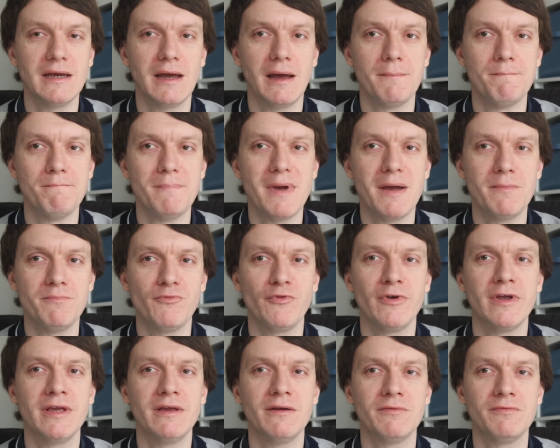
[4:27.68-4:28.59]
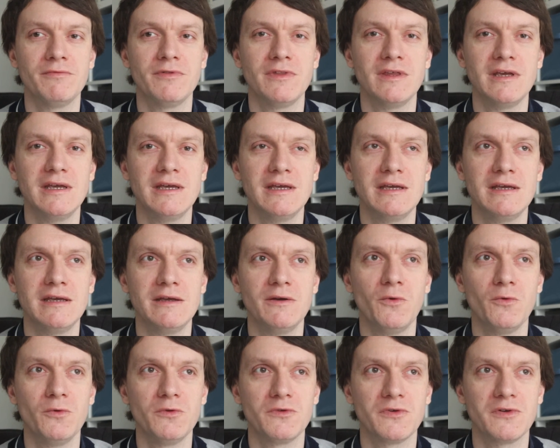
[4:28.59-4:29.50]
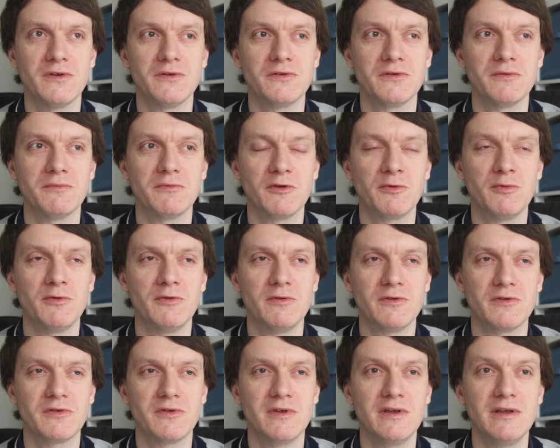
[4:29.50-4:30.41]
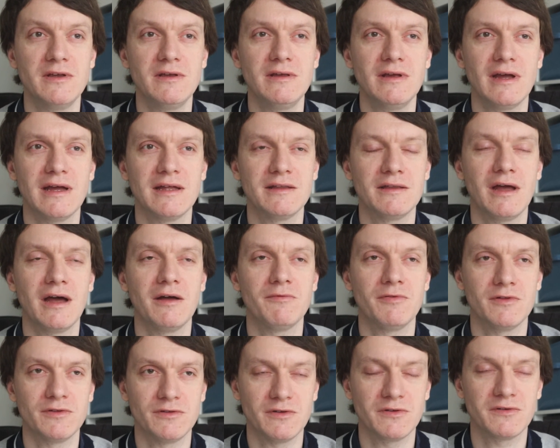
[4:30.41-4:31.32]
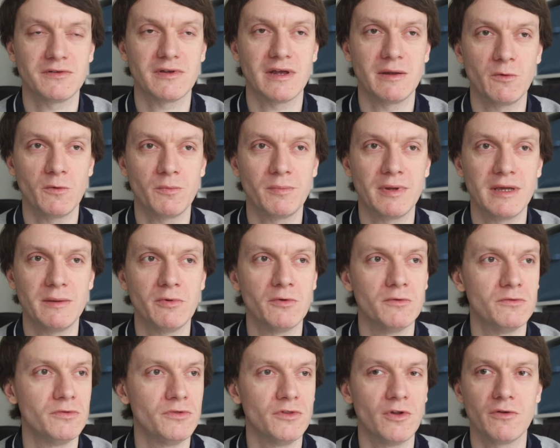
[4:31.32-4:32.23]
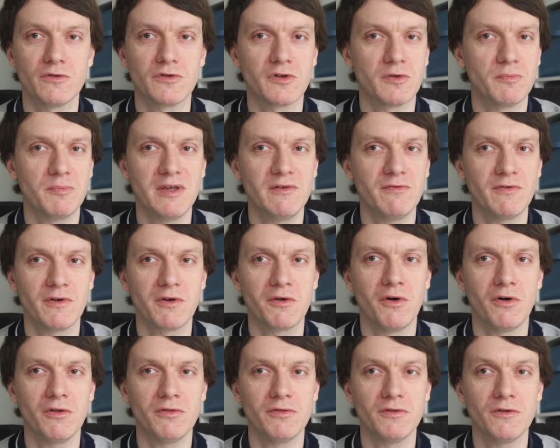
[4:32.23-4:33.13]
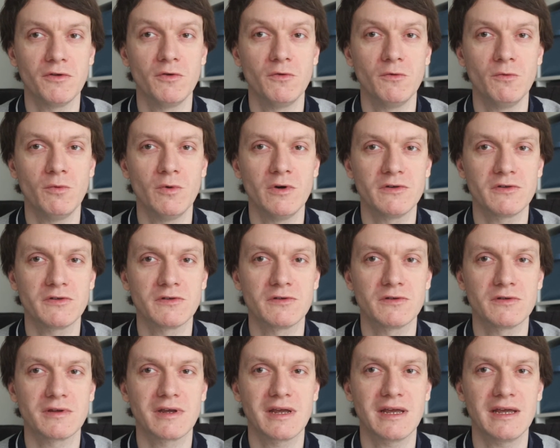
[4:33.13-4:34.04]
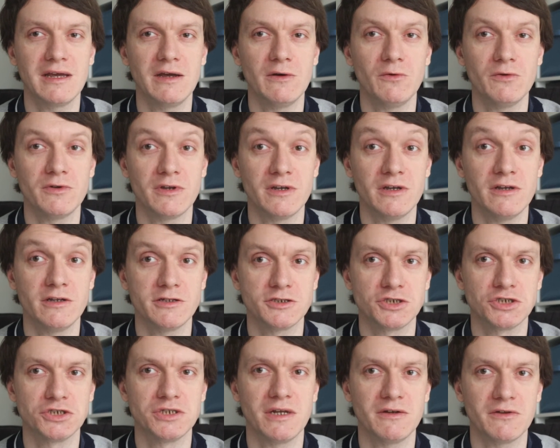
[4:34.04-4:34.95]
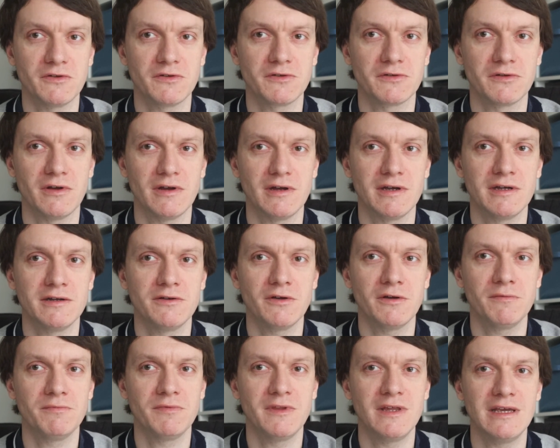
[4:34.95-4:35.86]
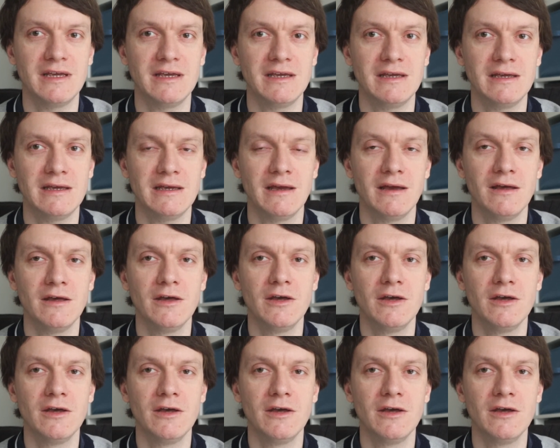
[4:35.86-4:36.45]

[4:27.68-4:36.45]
memory of the autism community and other disabled people not to be forgotten, who was killed in the genocide of the